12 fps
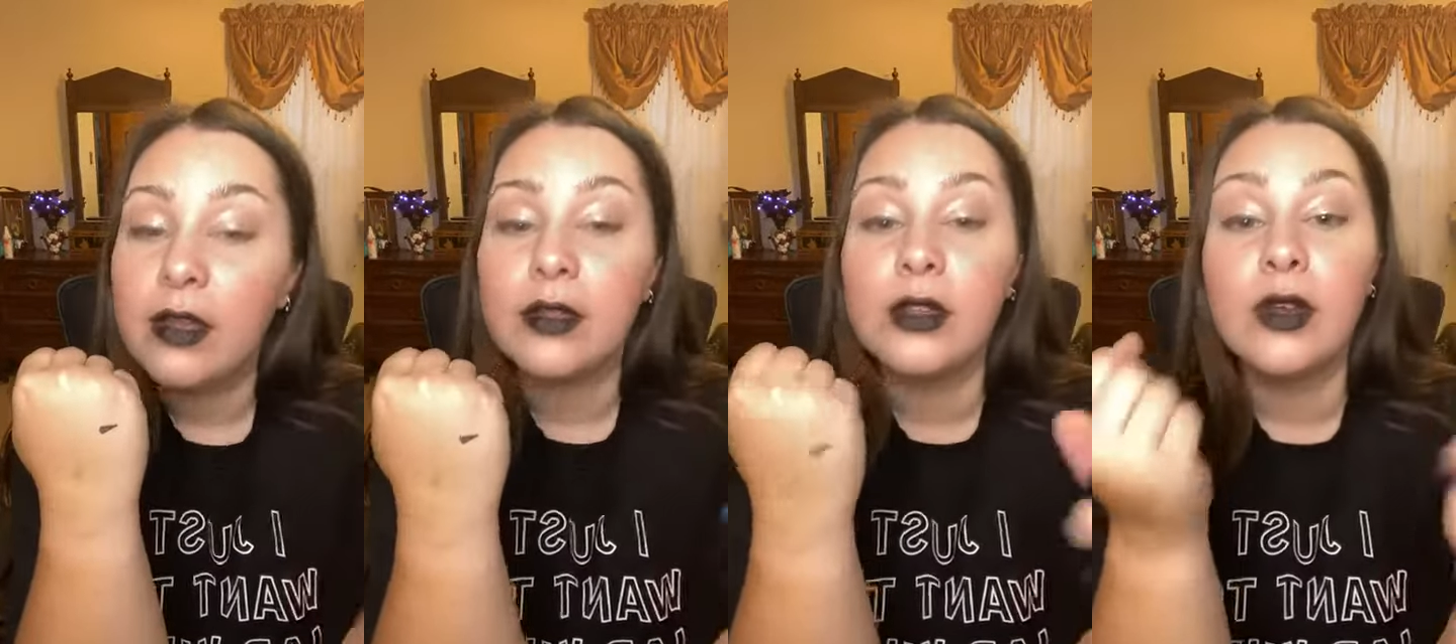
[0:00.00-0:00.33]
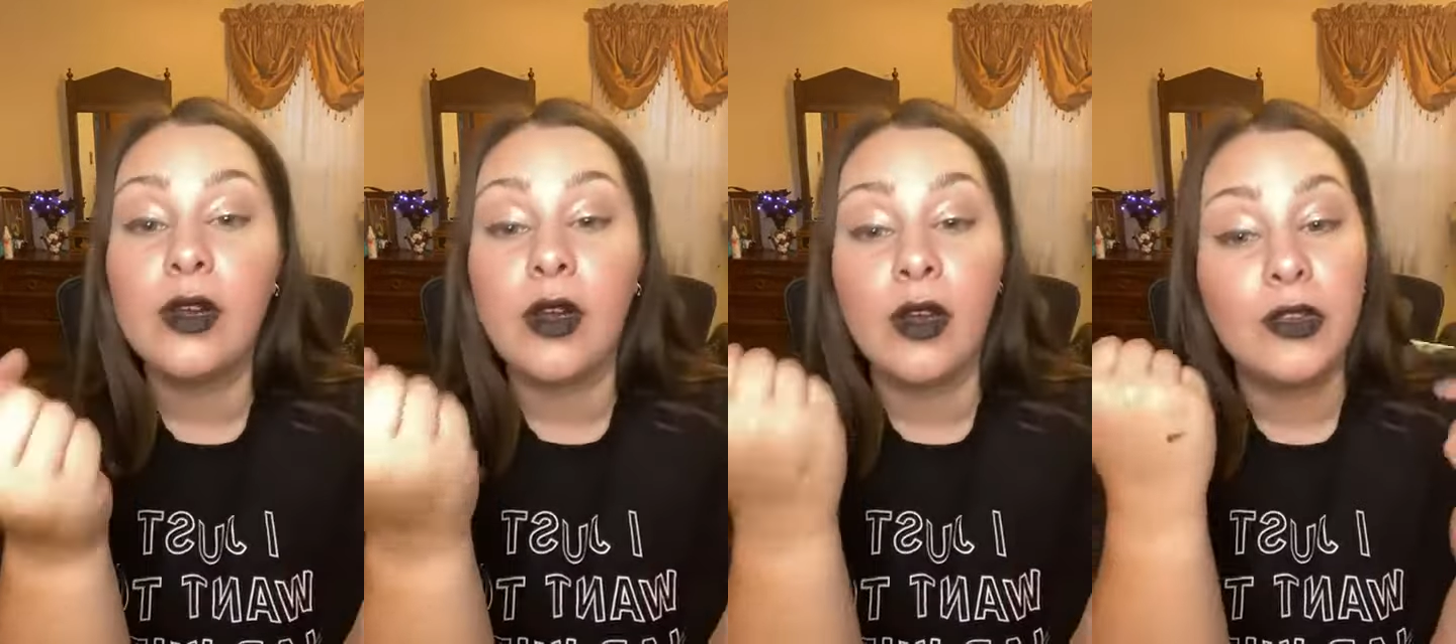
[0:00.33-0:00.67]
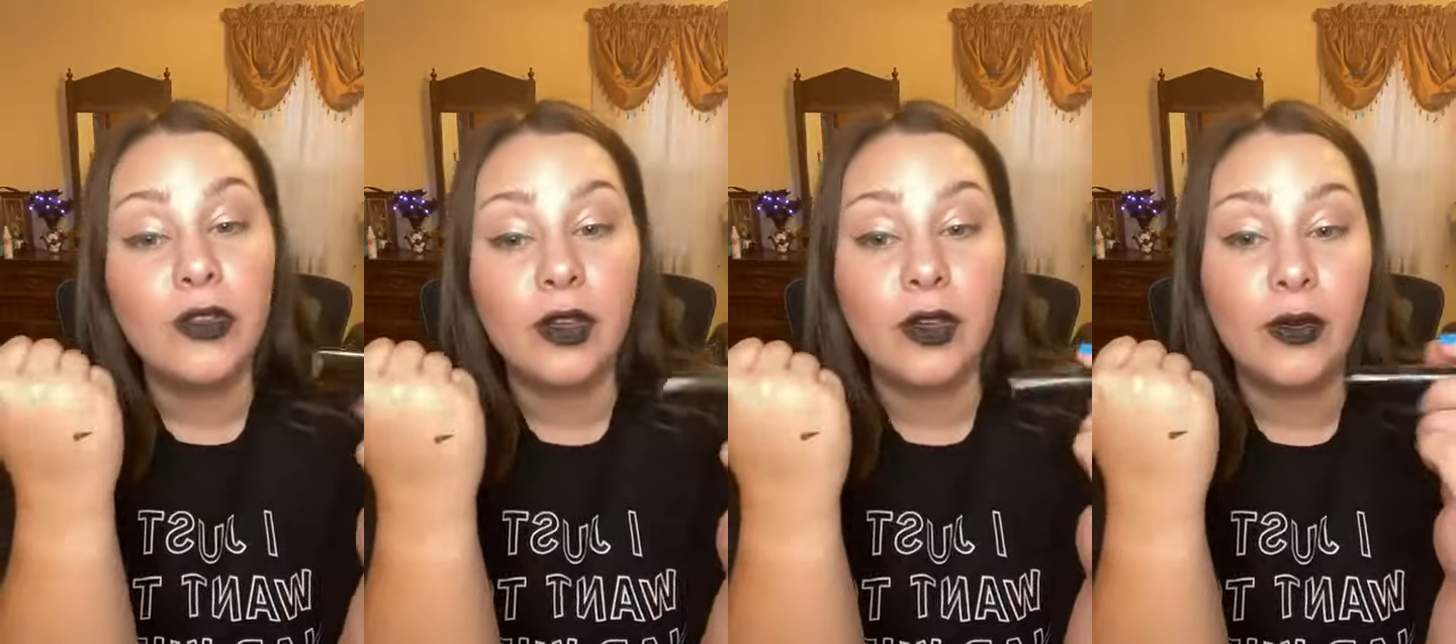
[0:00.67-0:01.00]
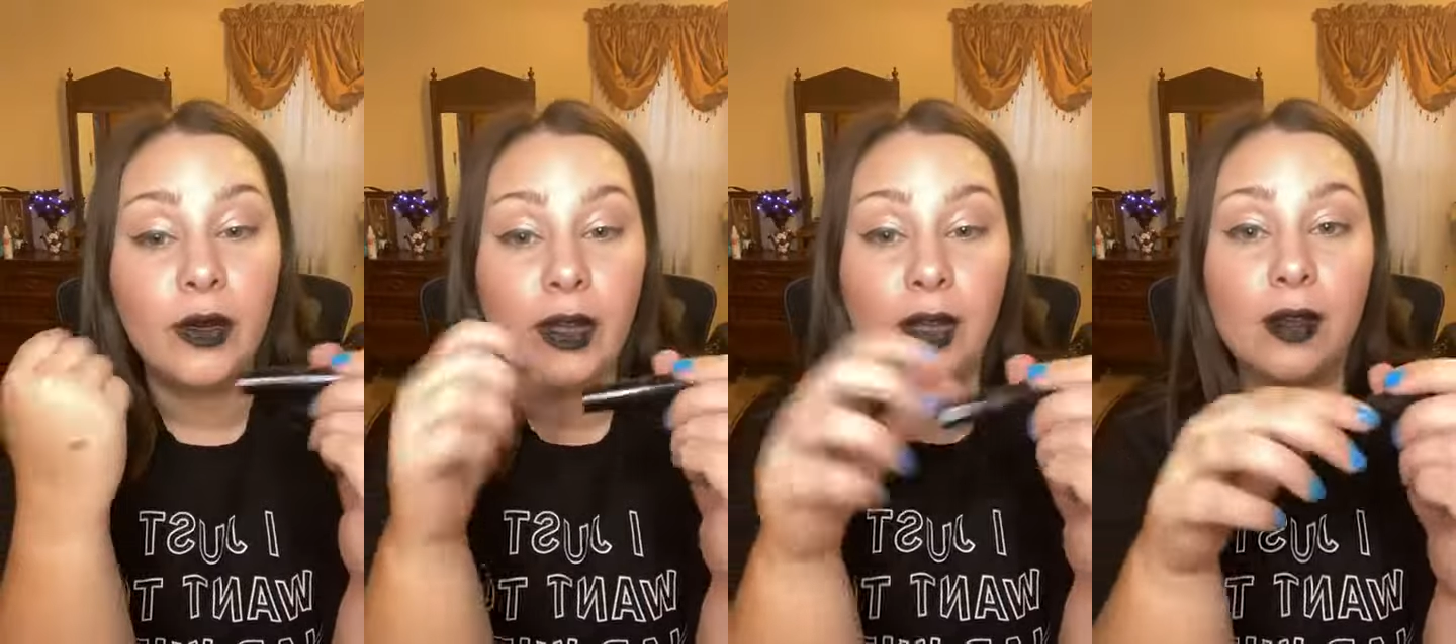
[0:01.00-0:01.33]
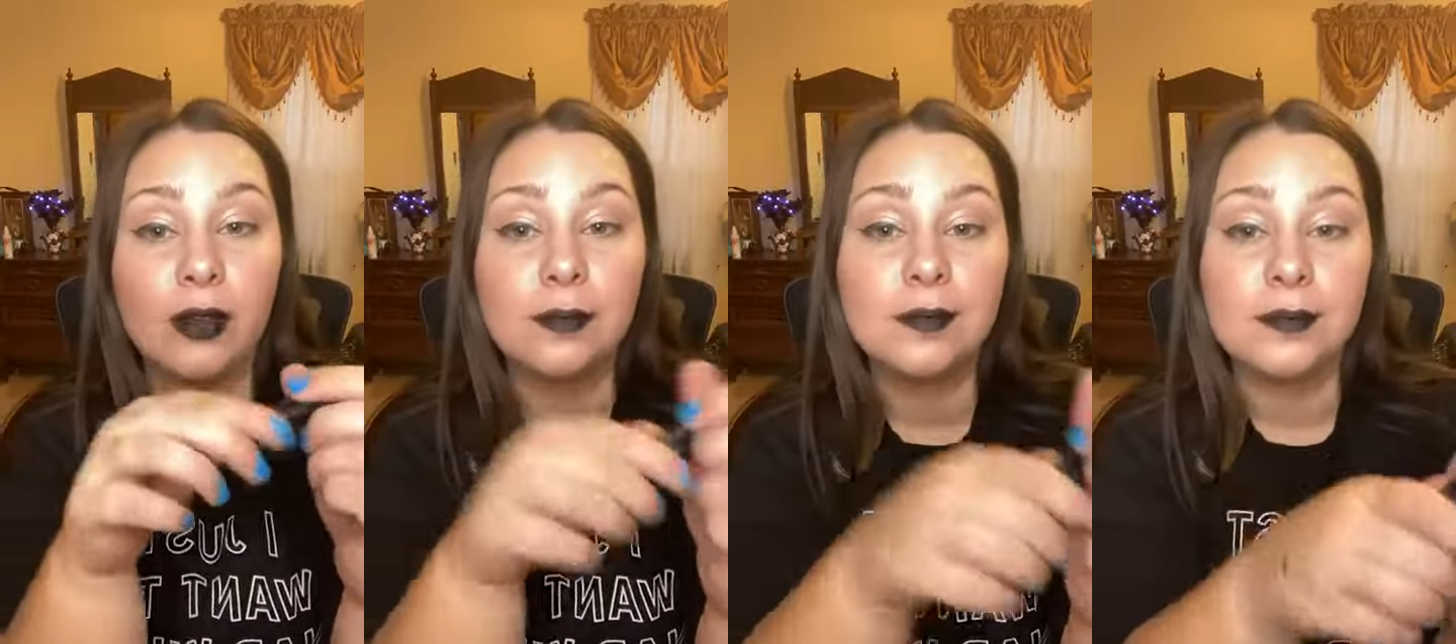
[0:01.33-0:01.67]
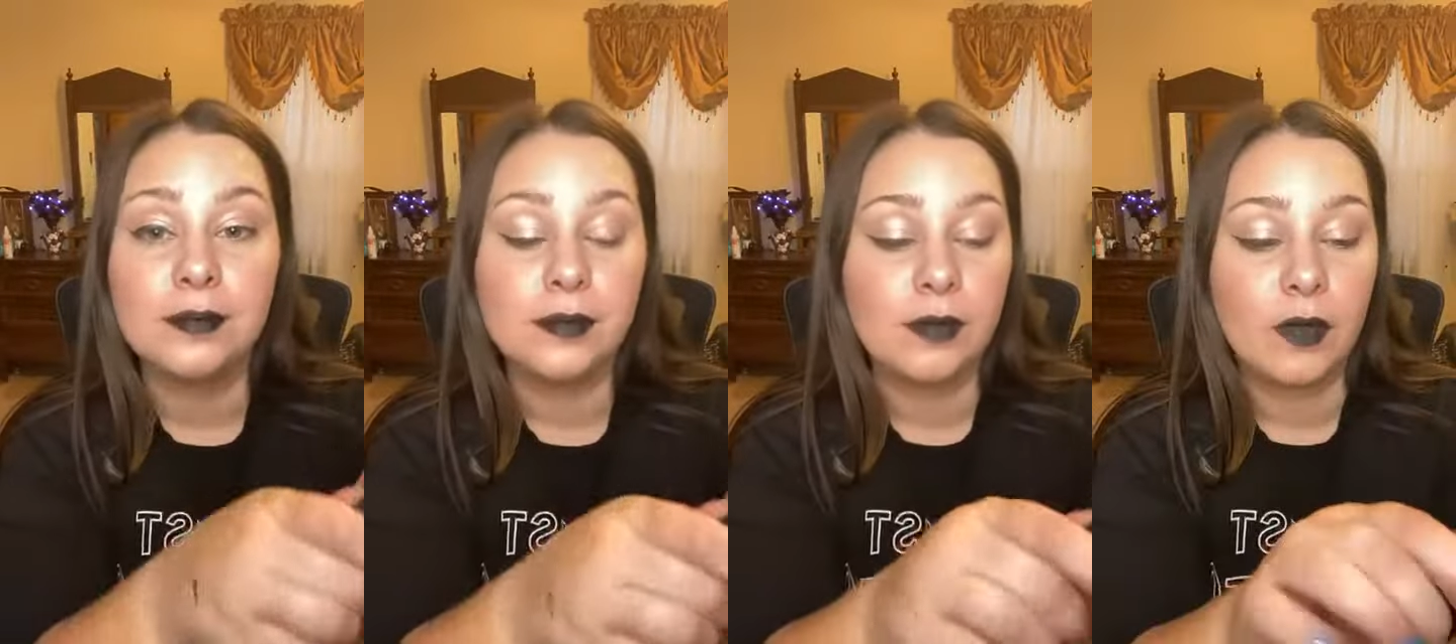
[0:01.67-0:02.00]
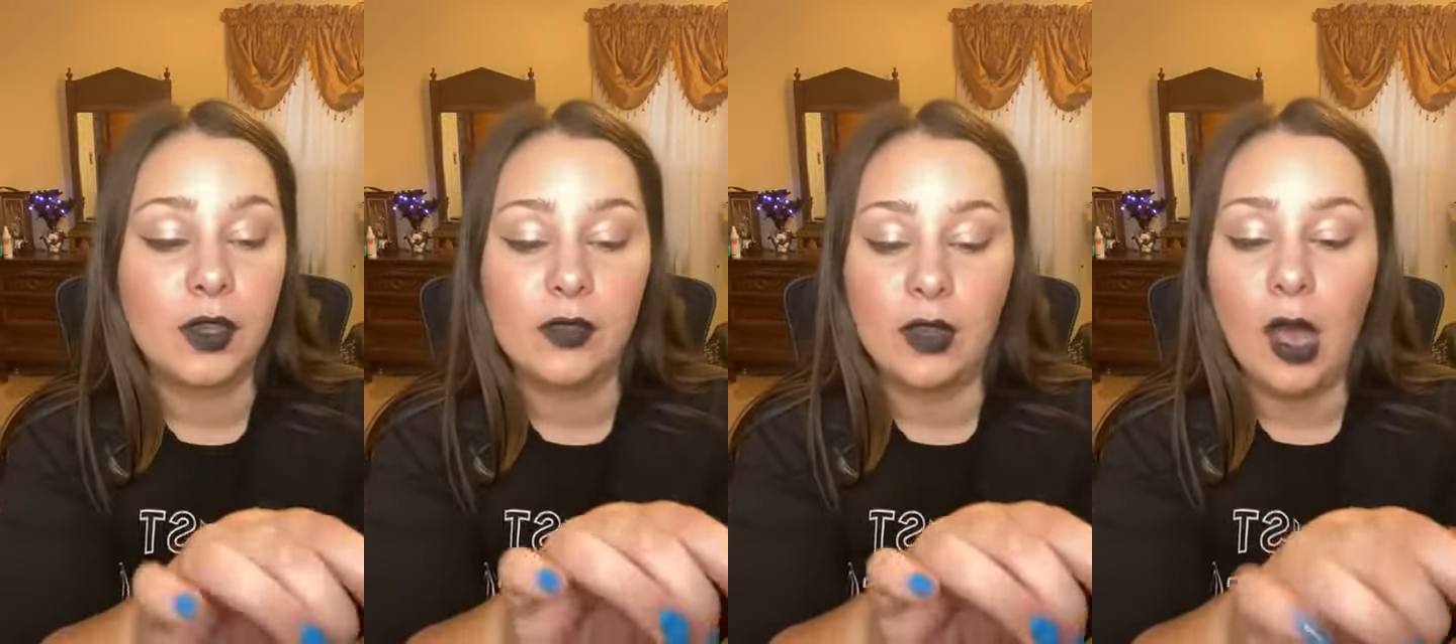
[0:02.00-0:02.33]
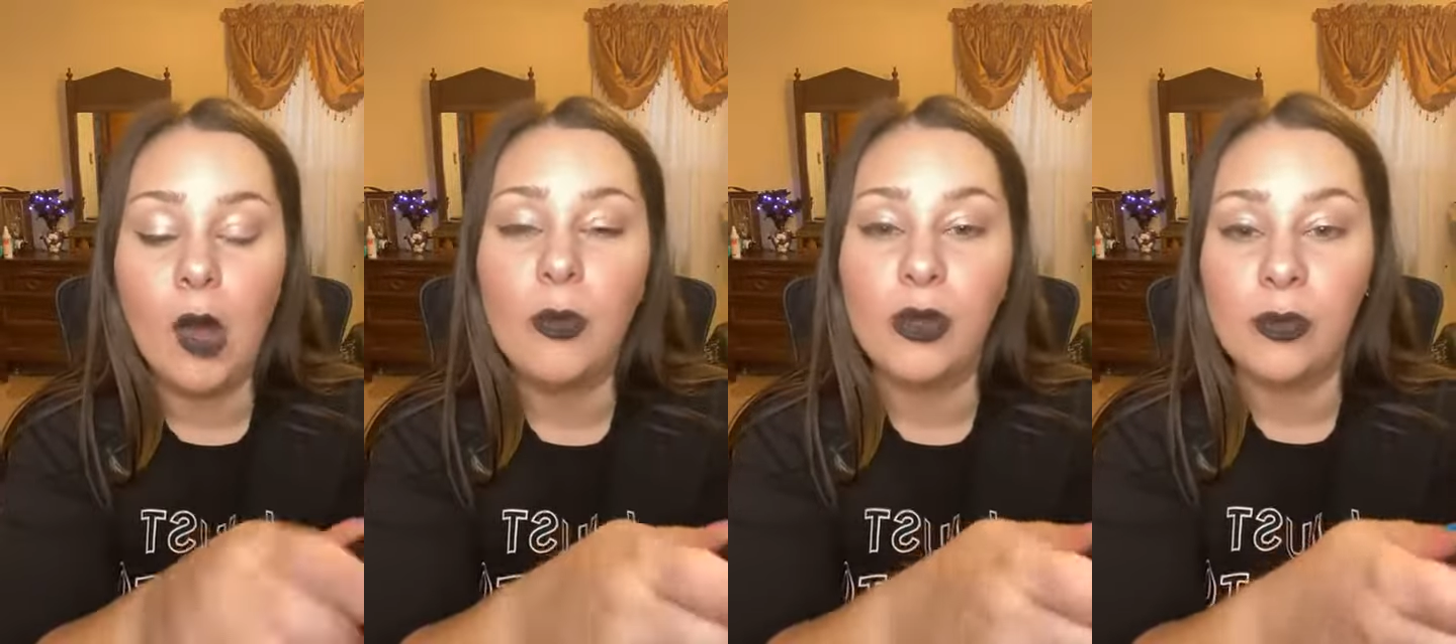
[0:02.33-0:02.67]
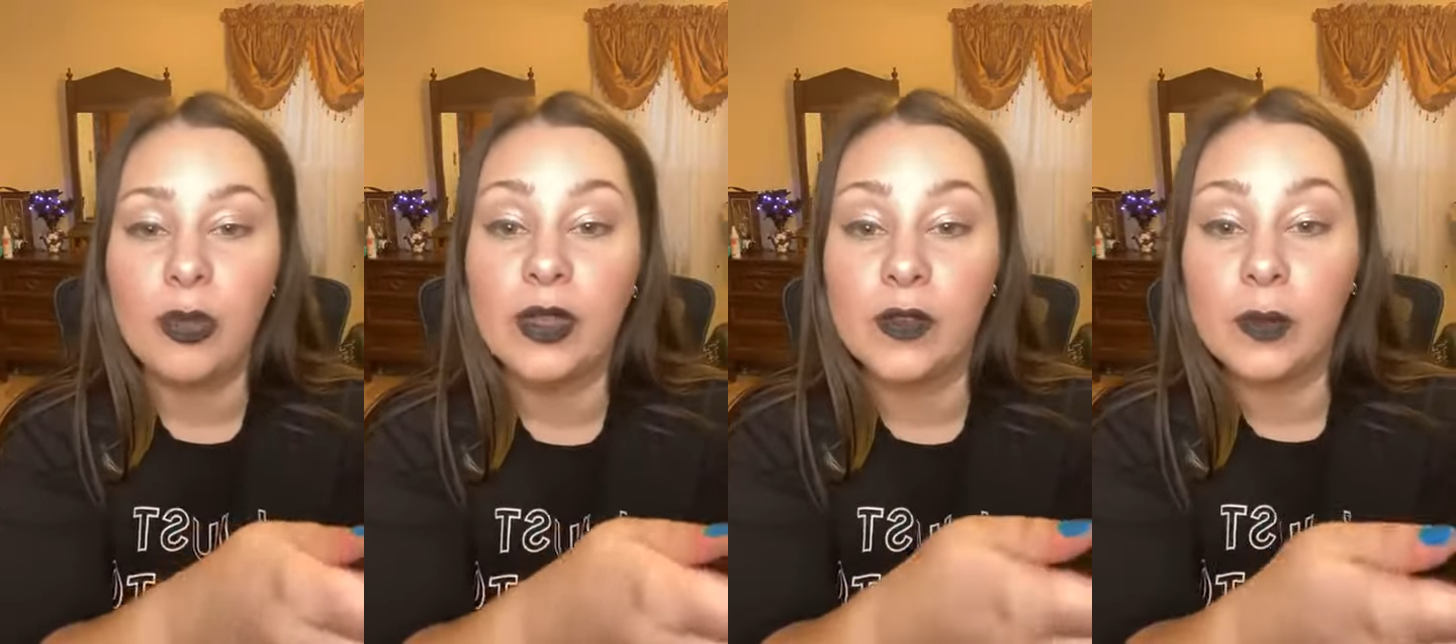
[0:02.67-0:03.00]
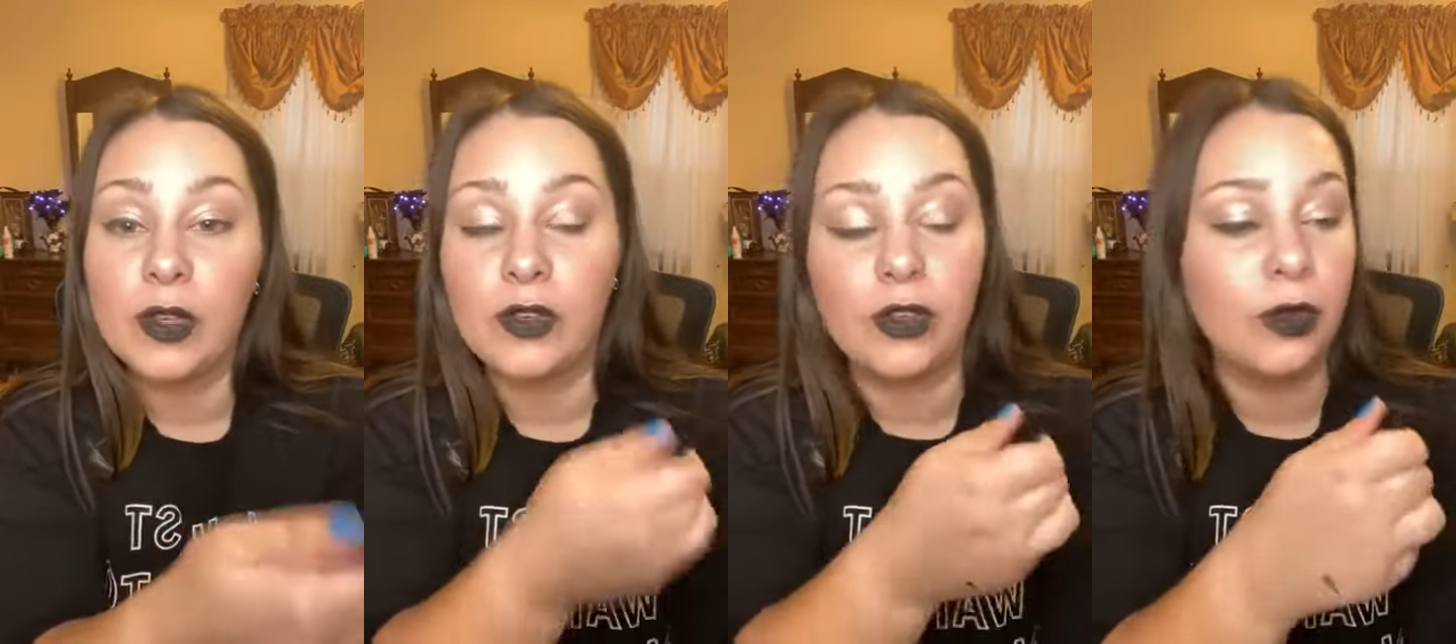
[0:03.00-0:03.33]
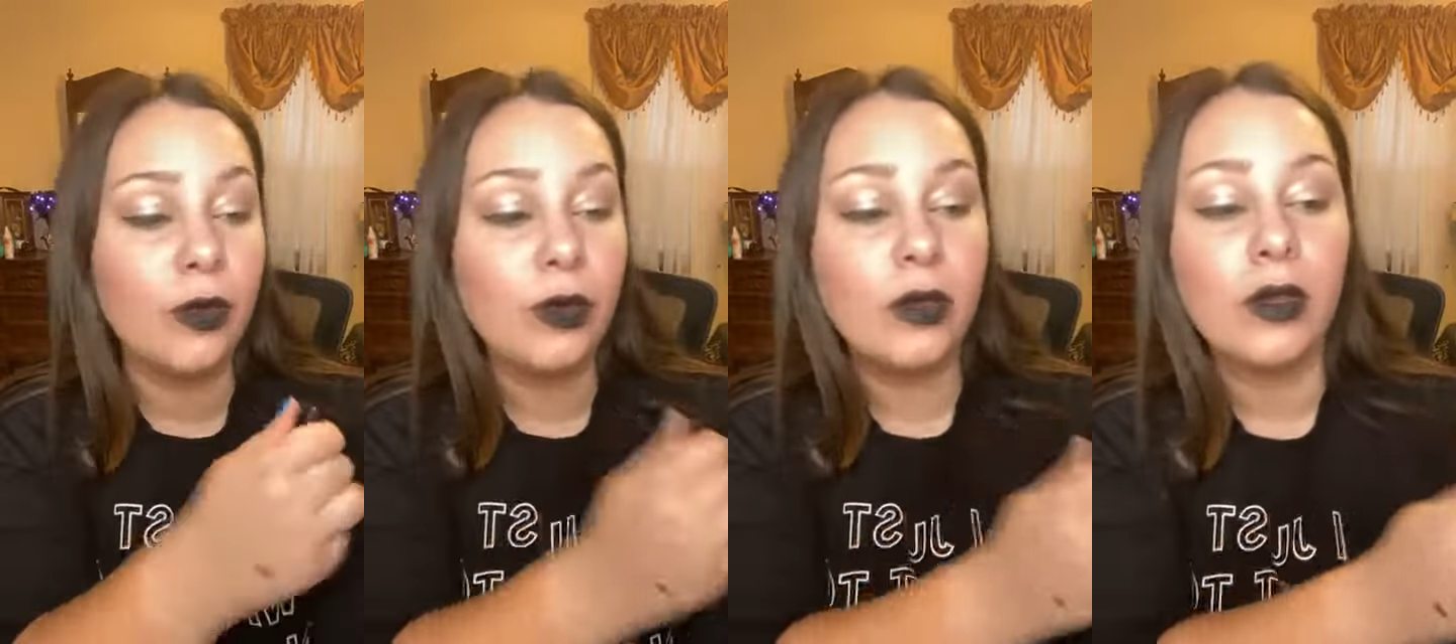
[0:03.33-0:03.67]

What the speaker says: You can also, to help with placement too,